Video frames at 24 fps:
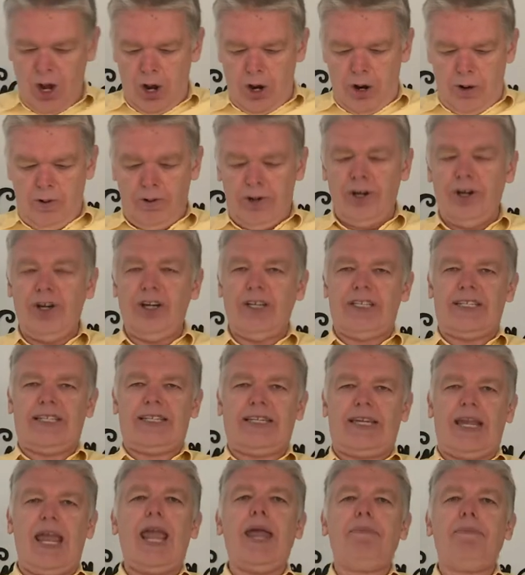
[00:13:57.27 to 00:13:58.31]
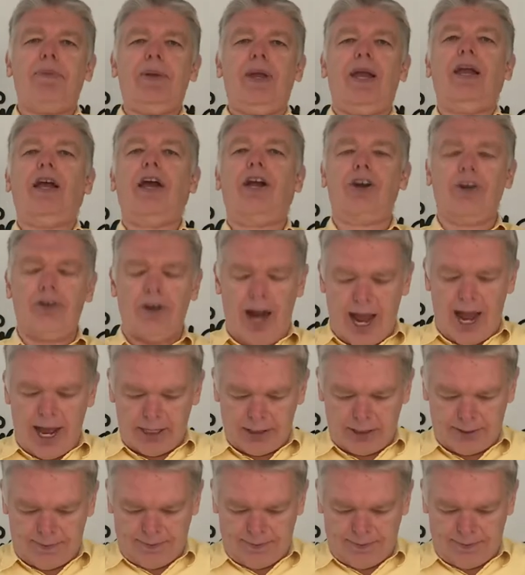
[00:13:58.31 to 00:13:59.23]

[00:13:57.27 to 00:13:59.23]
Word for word: who were escaping a grass